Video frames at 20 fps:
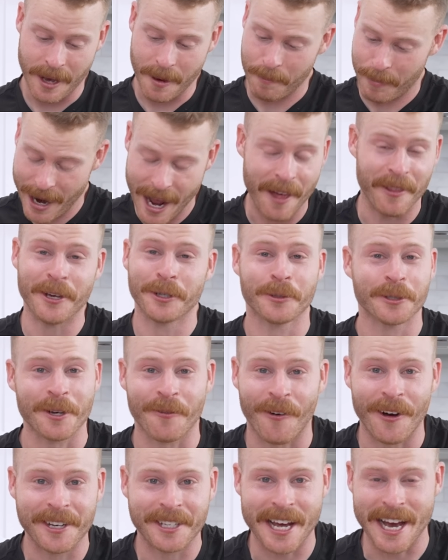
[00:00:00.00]
But yeah, this was a
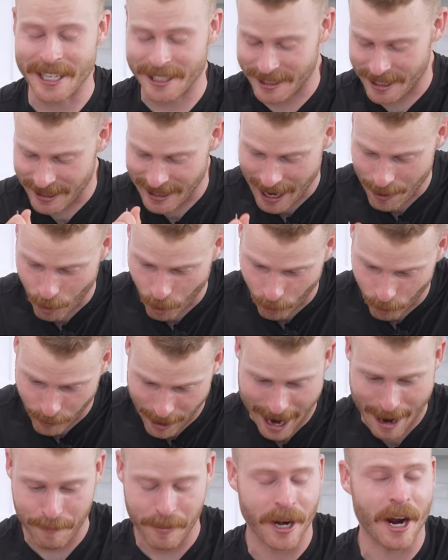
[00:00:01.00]
fun test. That will
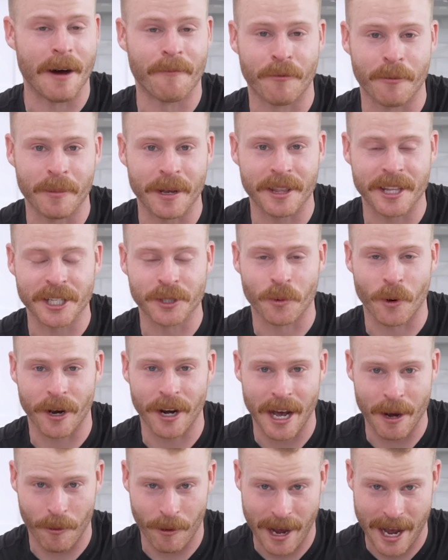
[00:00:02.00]
wrap it up for me in this one.
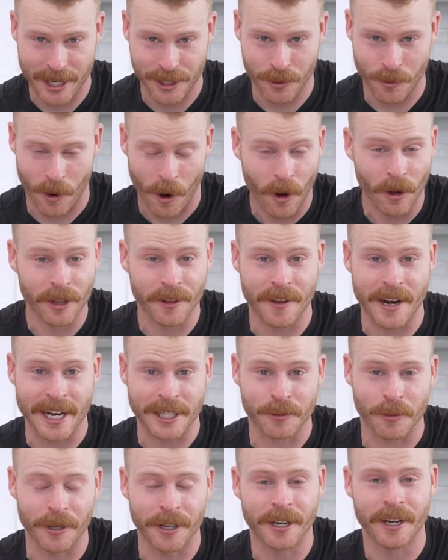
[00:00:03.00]
I will catch you all in the
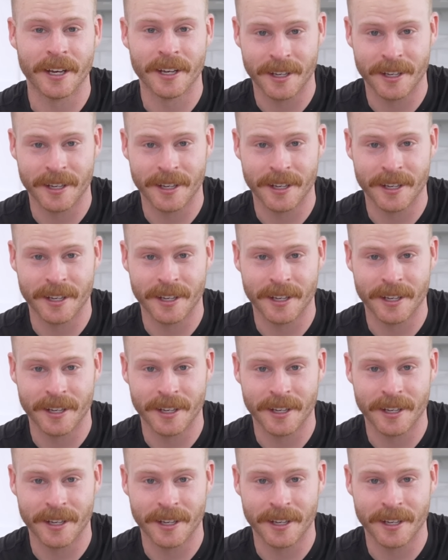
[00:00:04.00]
next one.